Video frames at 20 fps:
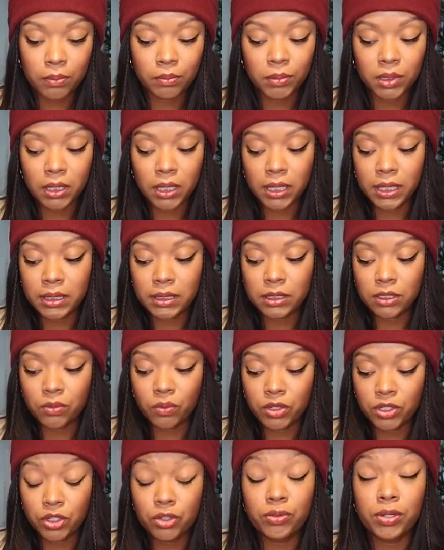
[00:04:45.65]
because
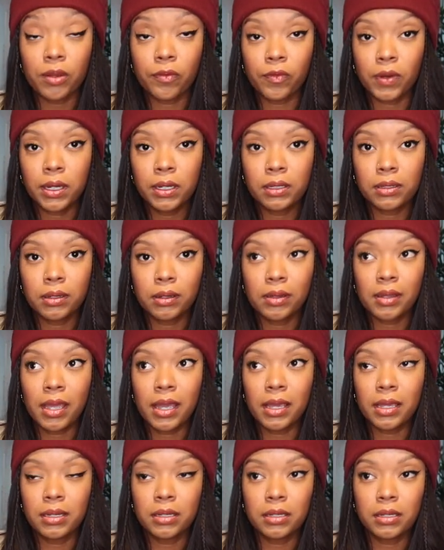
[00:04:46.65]
we're too different
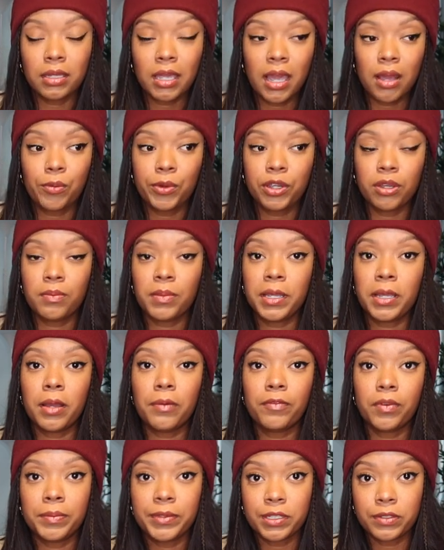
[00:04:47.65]
that, yeah, we can make
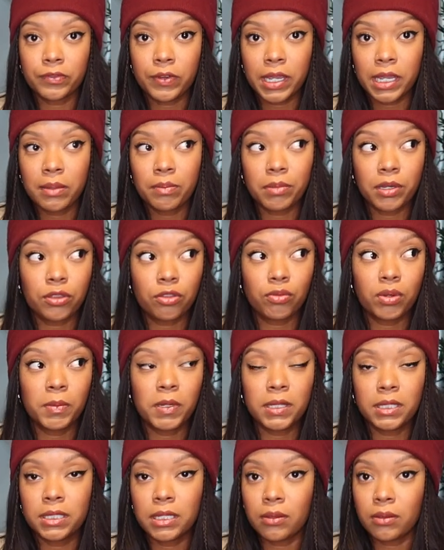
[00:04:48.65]
up from this fight, but 3
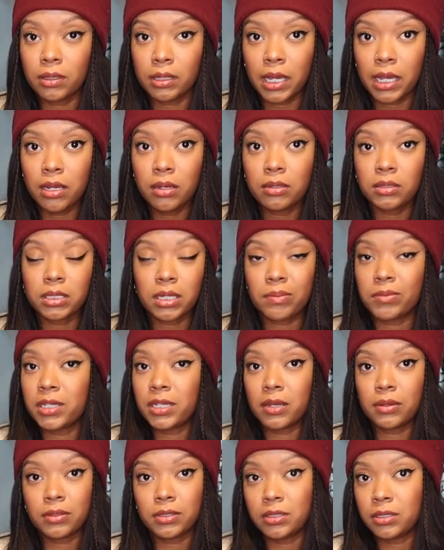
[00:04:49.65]
months down the line, something
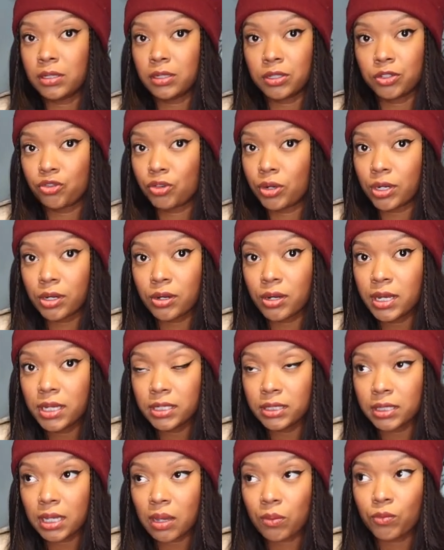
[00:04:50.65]
else is going to trigger
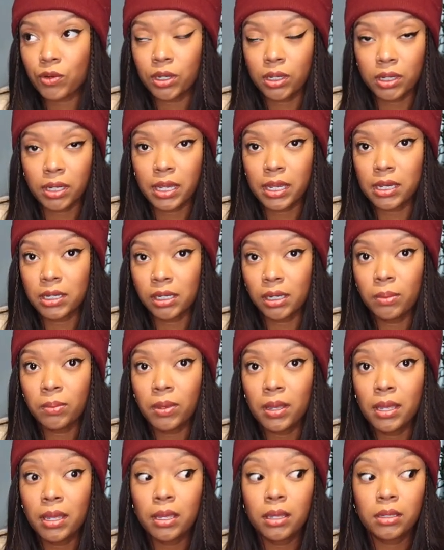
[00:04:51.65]
us and we're going to end up
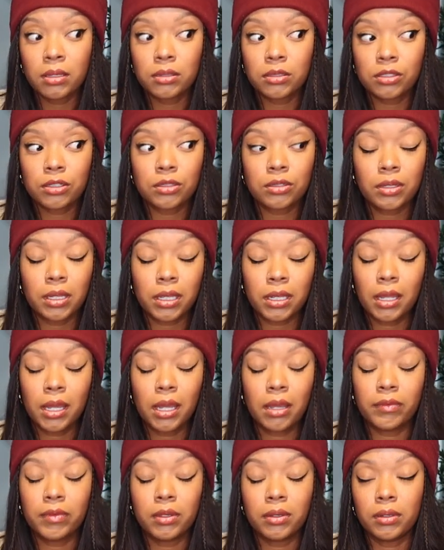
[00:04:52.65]
like
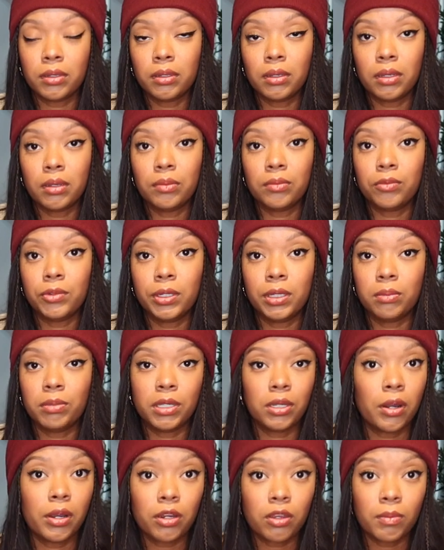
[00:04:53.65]
having a really
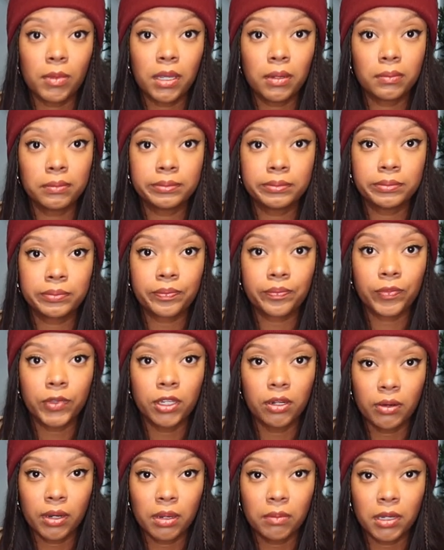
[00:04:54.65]
big argument.
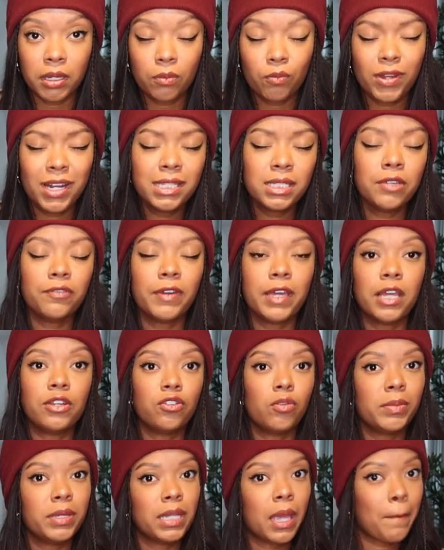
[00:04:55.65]
You know what I mean? When I say fight,
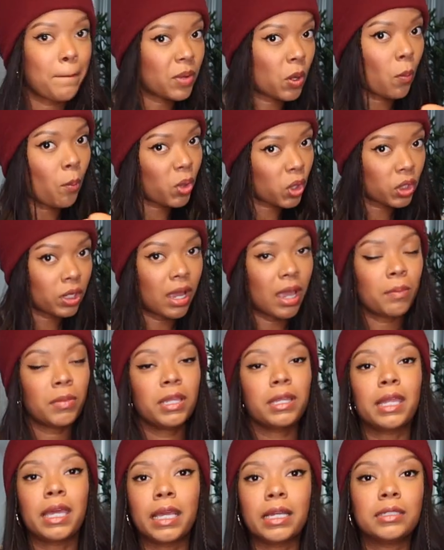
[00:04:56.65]
I
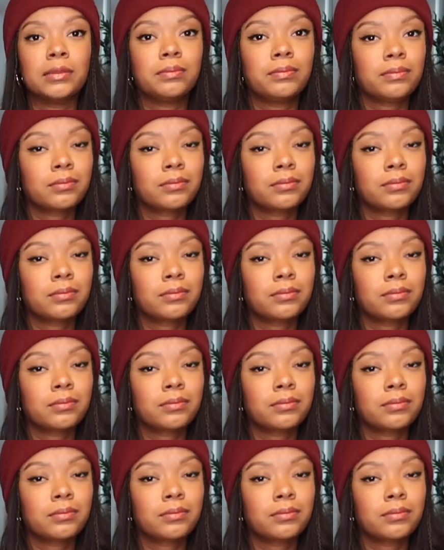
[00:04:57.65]
mean like